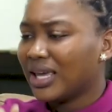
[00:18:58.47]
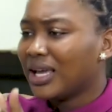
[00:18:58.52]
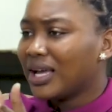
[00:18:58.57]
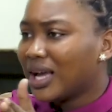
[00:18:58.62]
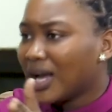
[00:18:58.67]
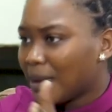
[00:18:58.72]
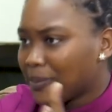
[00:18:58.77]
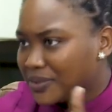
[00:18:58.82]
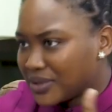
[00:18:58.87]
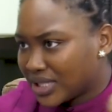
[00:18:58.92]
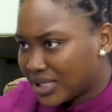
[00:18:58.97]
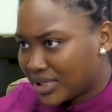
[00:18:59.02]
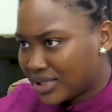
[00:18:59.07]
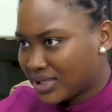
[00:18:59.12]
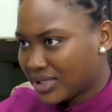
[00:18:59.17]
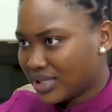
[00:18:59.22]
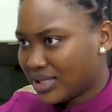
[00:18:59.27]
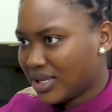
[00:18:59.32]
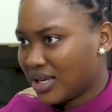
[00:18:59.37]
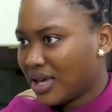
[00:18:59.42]
it gaps
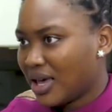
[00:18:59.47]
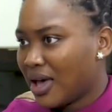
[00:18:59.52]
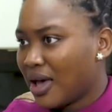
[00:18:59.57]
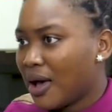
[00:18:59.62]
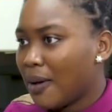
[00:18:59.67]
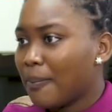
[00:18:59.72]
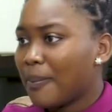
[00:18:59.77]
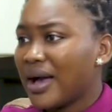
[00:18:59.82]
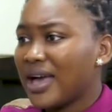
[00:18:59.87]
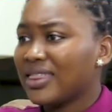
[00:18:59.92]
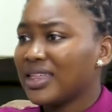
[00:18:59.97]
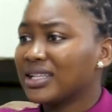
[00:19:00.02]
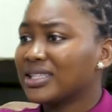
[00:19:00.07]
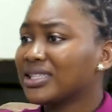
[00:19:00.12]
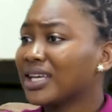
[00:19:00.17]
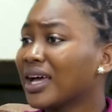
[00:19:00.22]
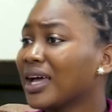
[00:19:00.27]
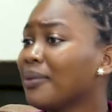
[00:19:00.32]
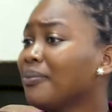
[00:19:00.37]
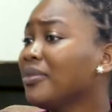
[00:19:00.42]
it. Yes, By the
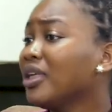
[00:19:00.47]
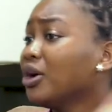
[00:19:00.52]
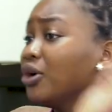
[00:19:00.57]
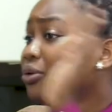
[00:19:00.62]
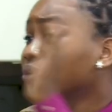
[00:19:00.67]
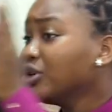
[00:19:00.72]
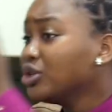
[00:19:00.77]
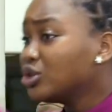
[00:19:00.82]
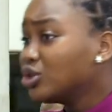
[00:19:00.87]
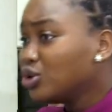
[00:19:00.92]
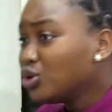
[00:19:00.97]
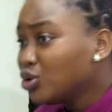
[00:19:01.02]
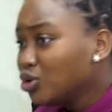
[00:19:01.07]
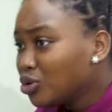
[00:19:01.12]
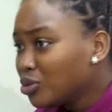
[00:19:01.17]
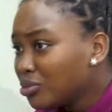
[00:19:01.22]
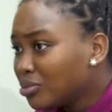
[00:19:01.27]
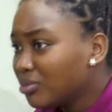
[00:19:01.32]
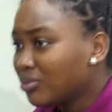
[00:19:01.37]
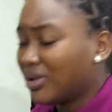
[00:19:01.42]
time true. they will
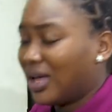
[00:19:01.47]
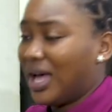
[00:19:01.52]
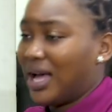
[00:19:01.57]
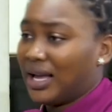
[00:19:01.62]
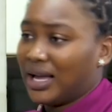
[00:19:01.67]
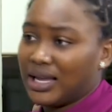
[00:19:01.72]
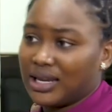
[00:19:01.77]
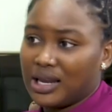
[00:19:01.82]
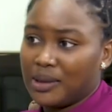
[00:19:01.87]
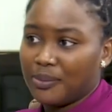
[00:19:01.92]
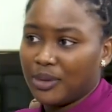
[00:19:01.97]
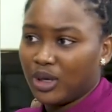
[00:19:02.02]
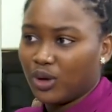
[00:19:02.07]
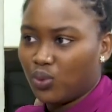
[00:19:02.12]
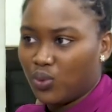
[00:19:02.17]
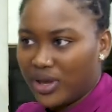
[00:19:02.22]
resume academic